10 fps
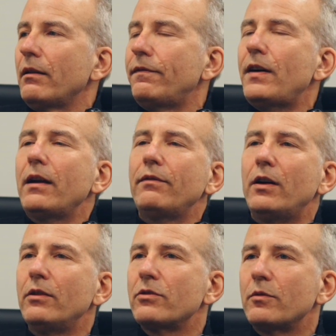
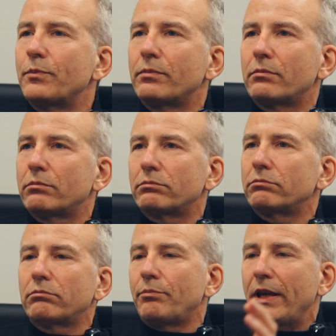500
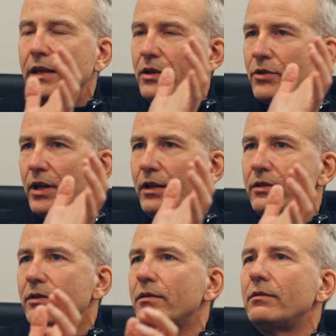baking
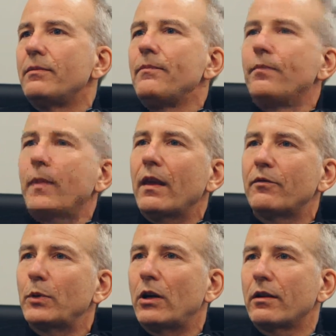trays
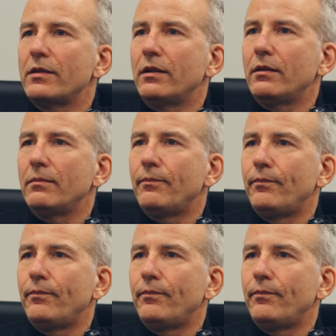of product in it,